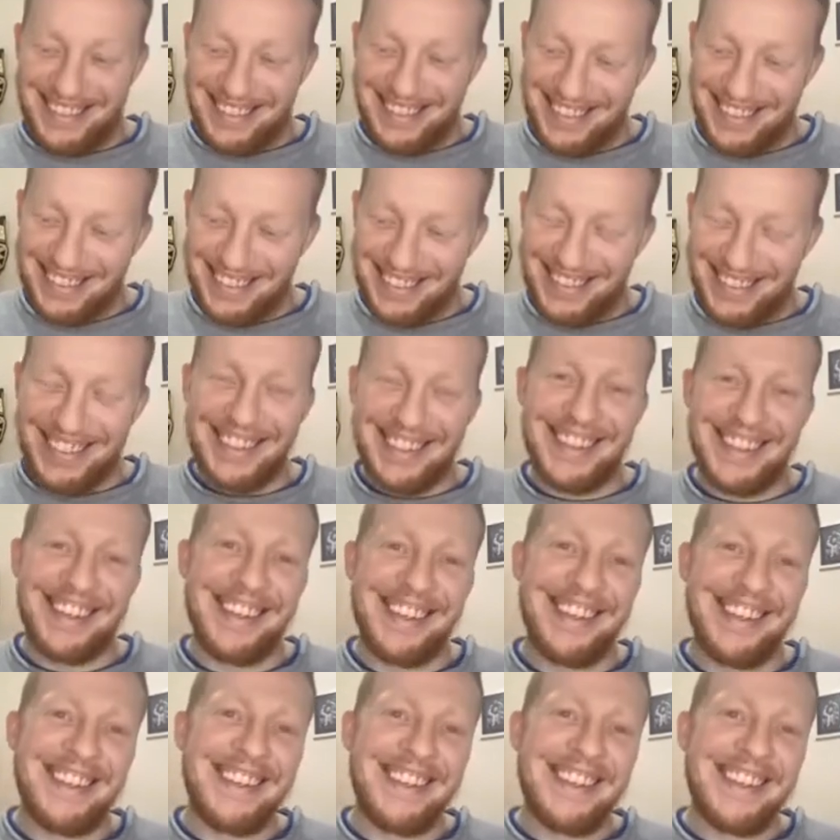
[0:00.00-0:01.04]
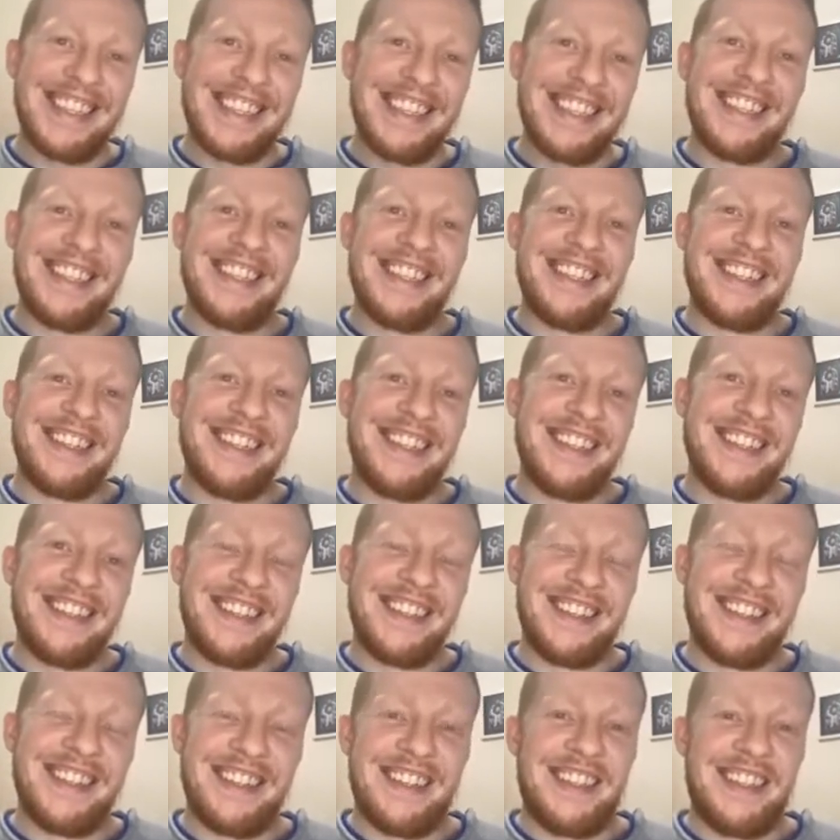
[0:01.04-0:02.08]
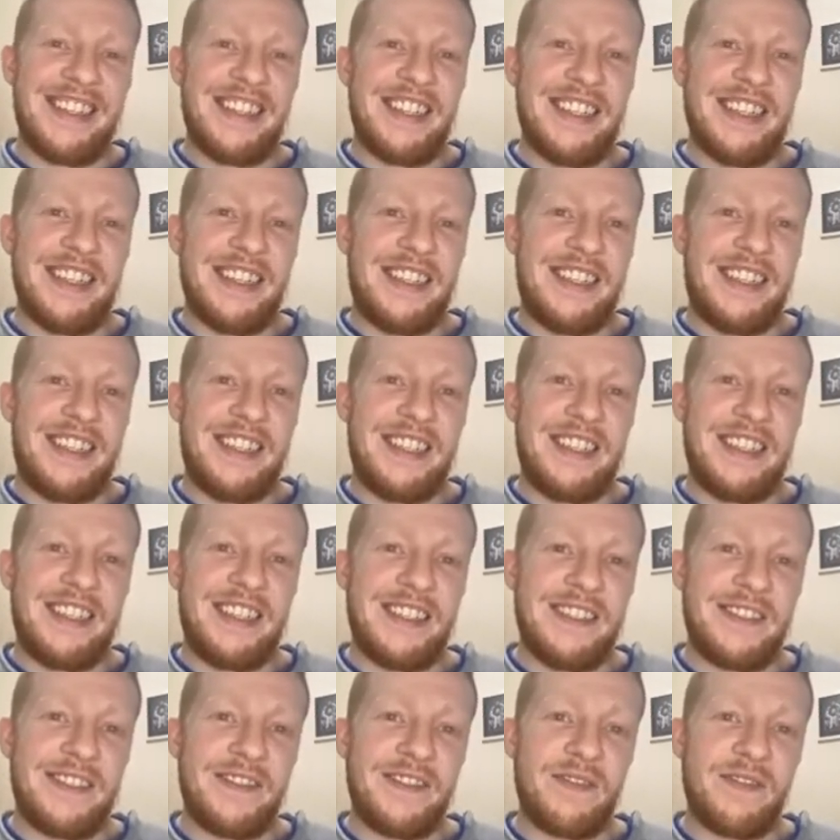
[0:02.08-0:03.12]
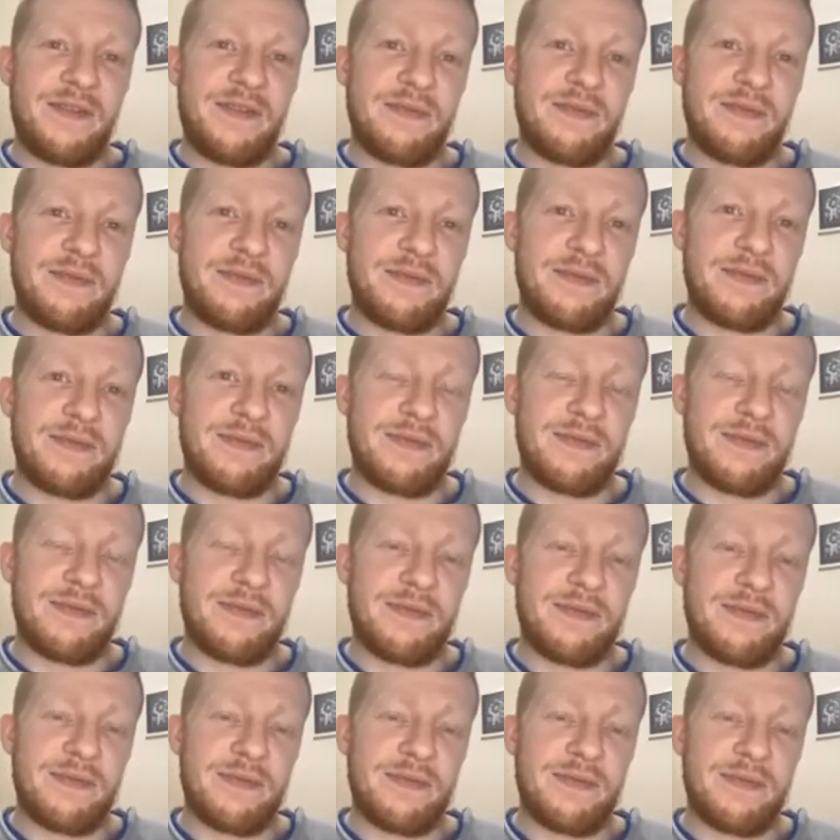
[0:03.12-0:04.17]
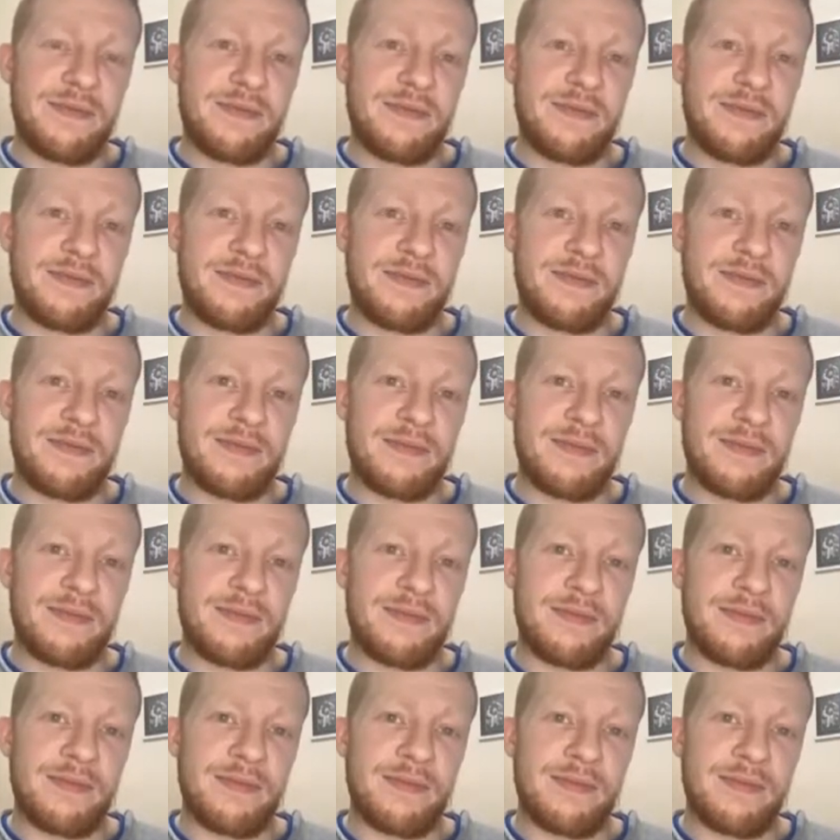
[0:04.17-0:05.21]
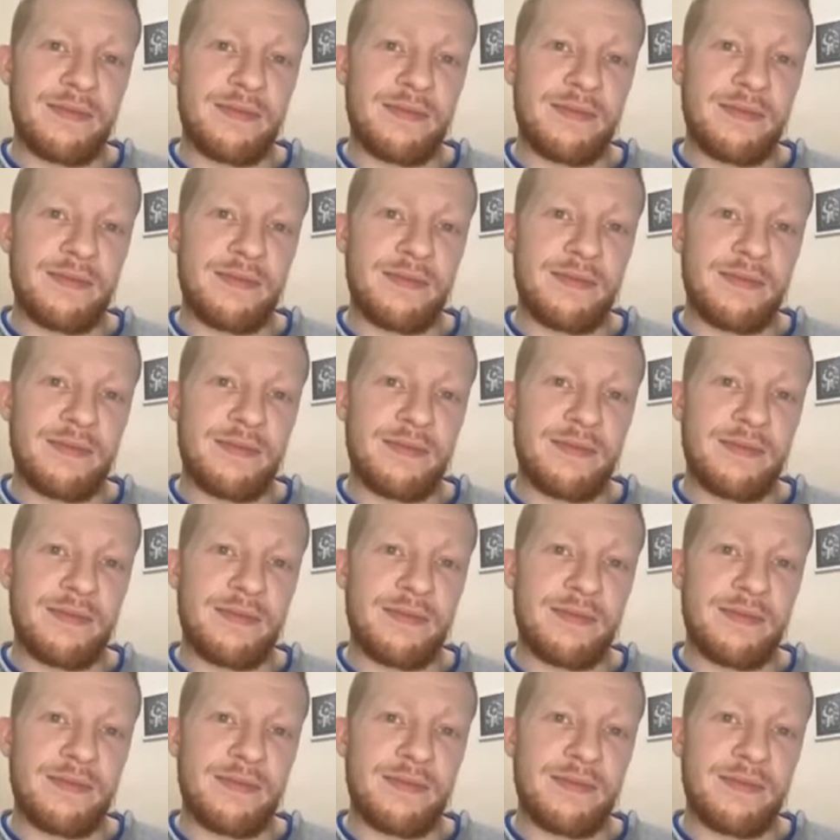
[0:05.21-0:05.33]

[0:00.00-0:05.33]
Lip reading: This person isn't speaking.